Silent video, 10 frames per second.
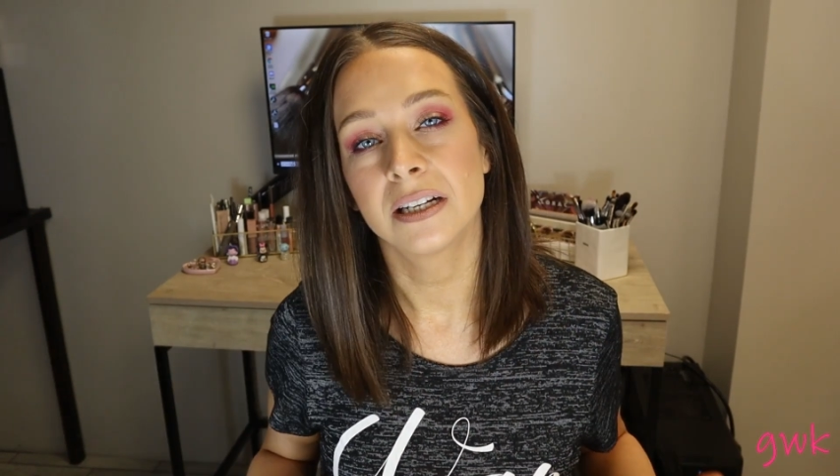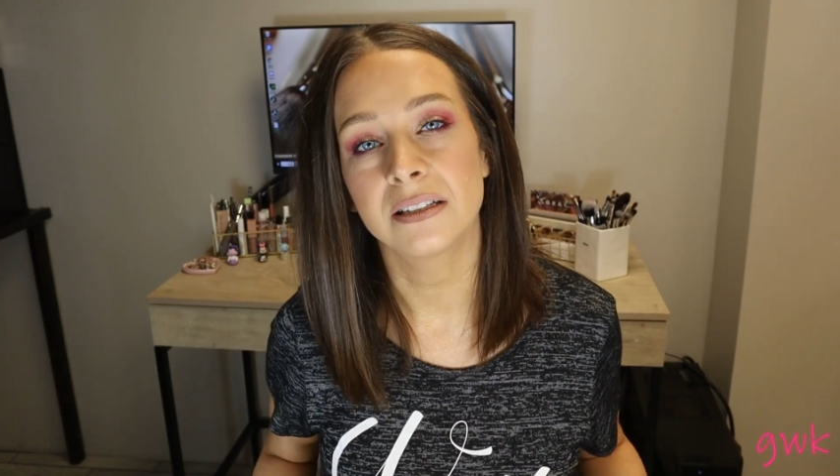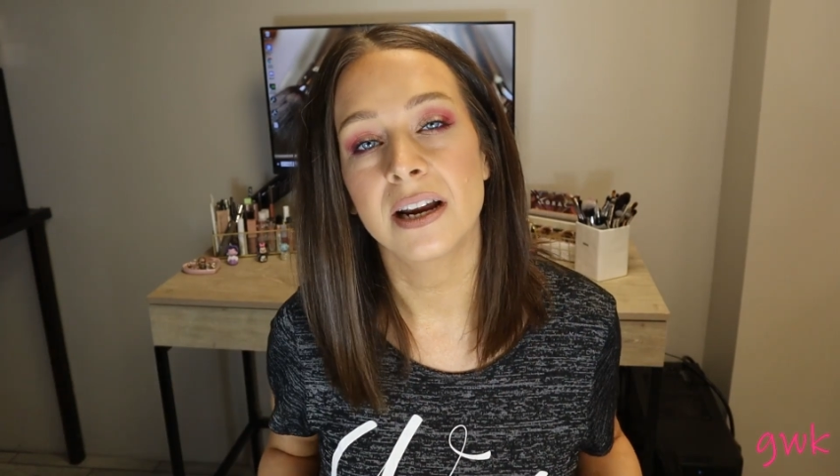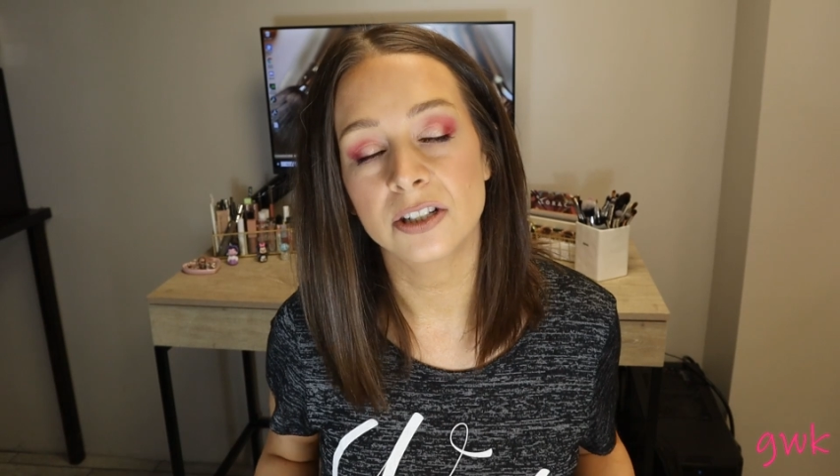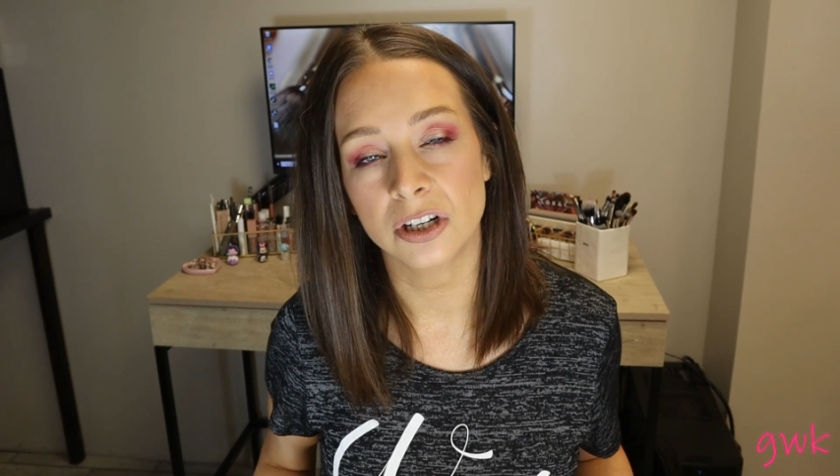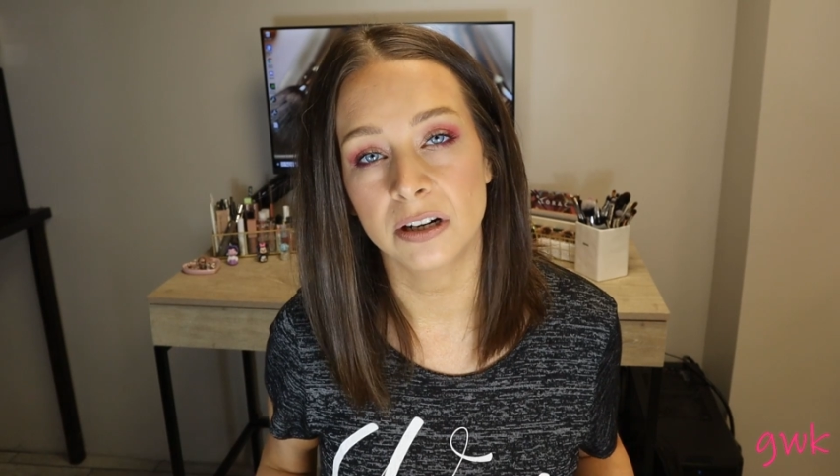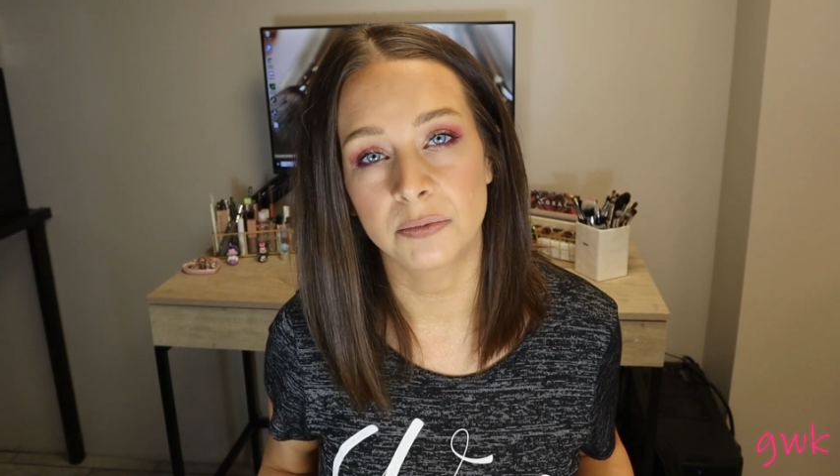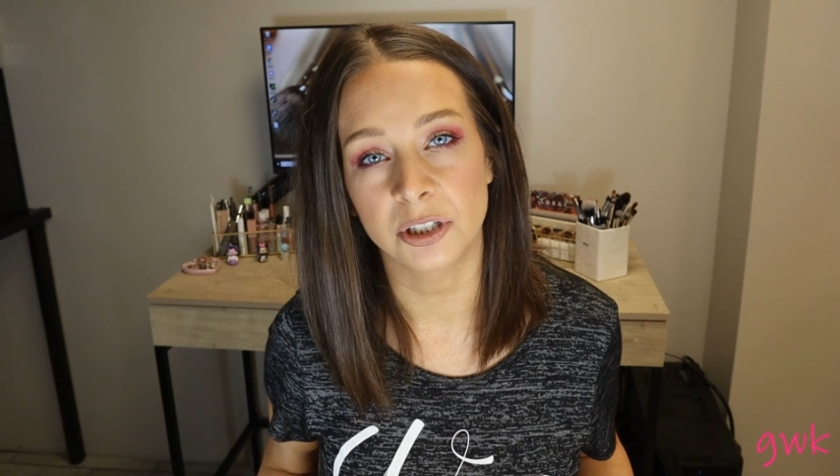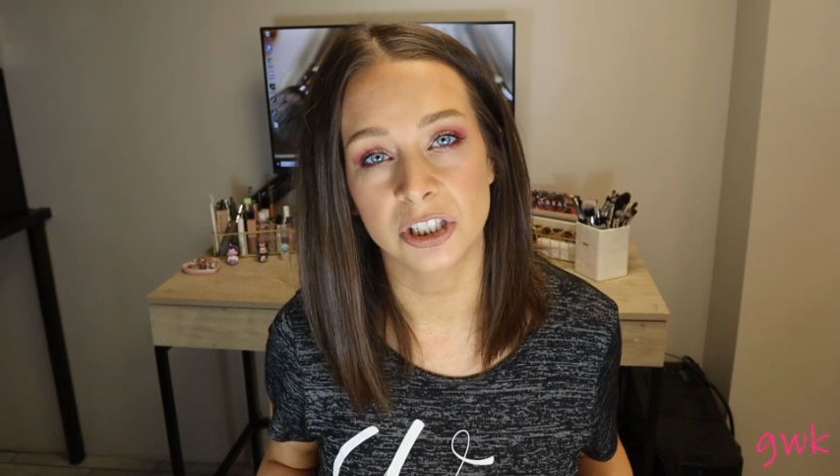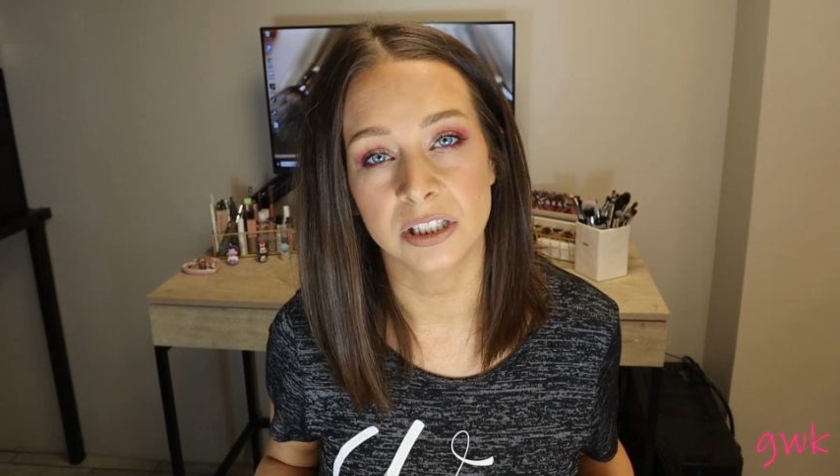stash
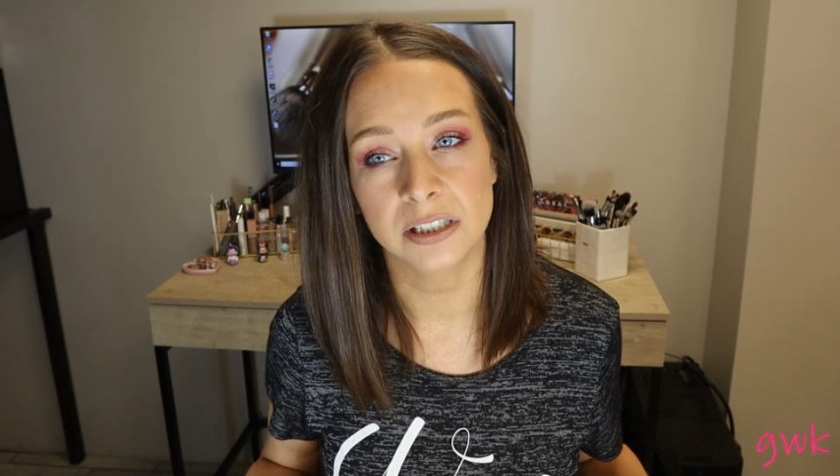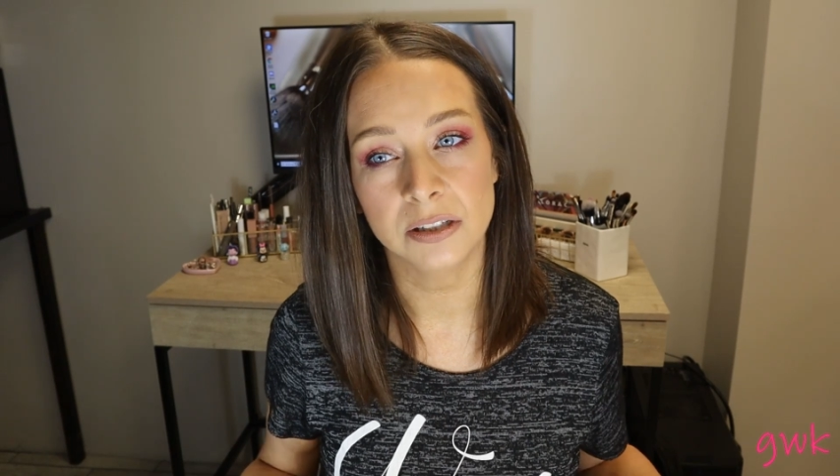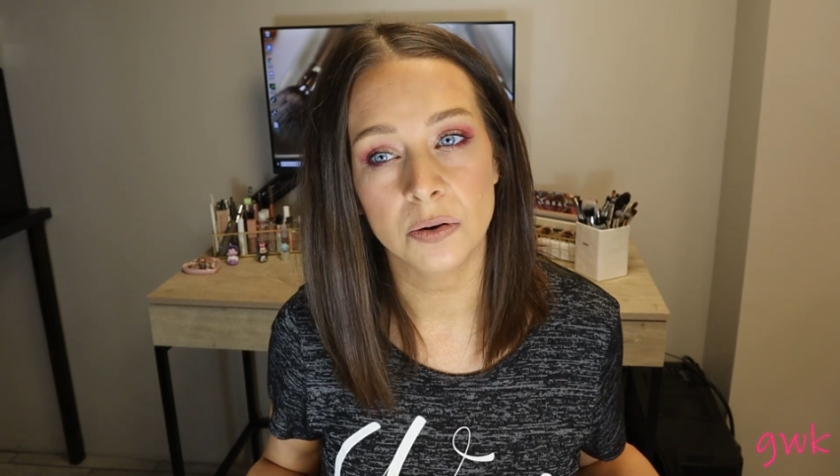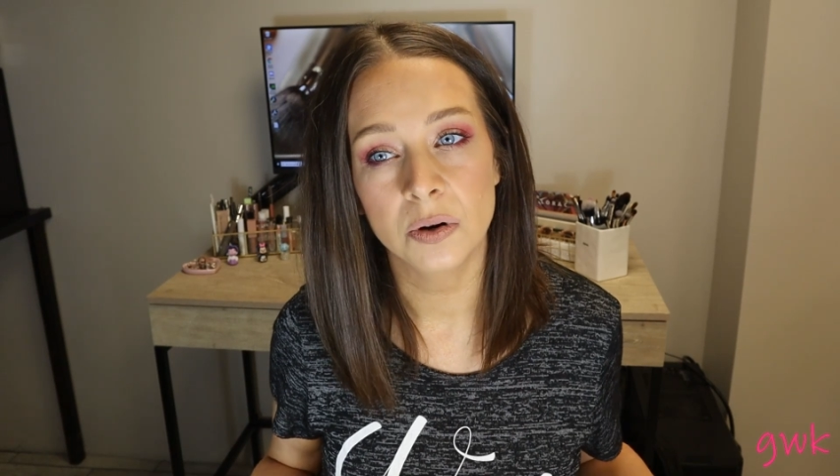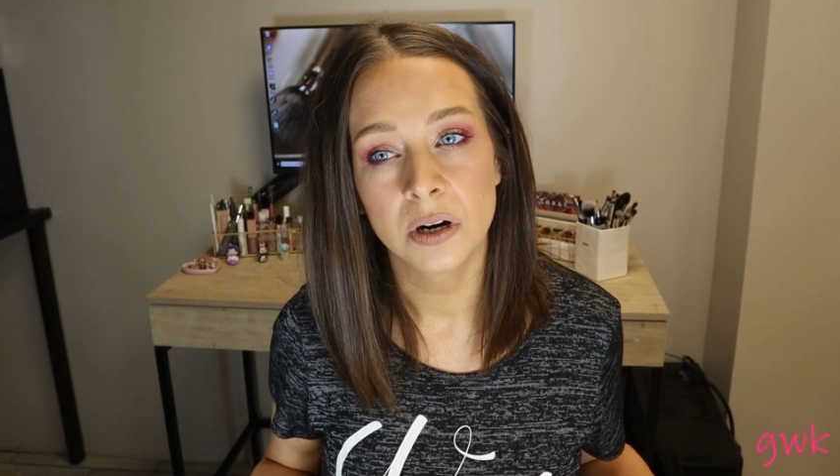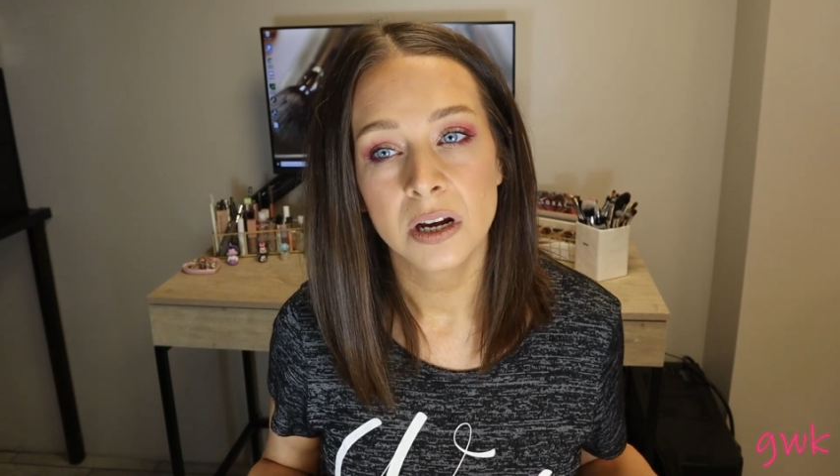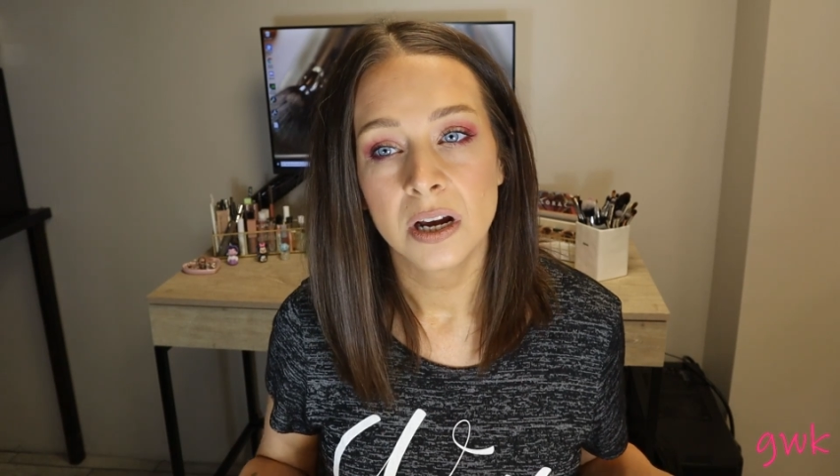of brushes. So